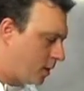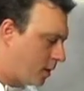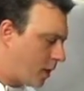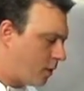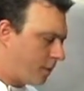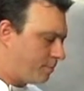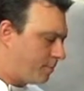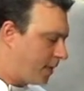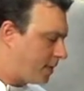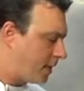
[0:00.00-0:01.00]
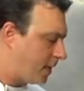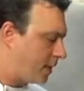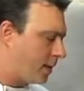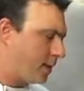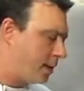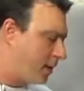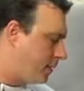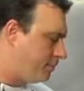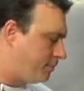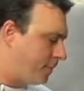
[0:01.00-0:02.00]
it might take
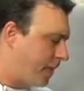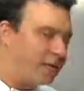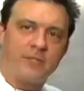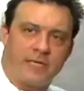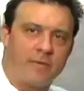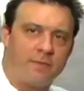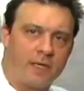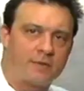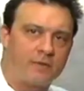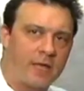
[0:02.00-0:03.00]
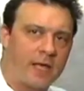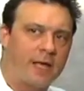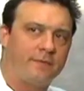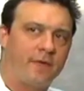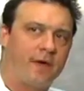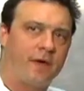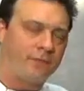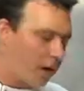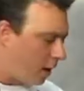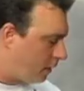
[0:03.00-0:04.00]
8 or 10 minutes for that.
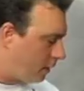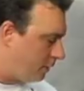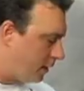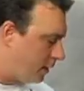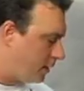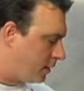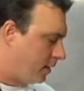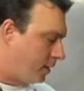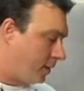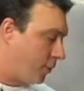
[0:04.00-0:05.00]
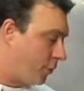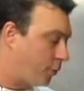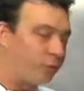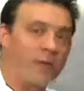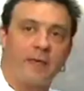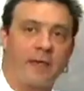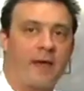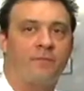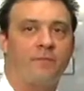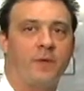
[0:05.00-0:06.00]
For our oven,
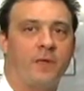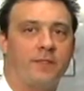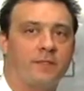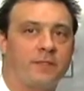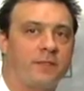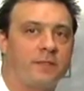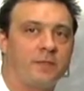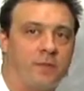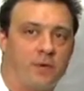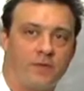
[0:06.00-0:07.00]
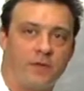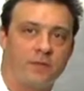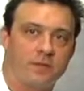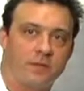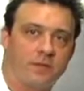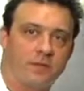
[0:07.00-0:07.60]
3.5 minutes, it's perfect.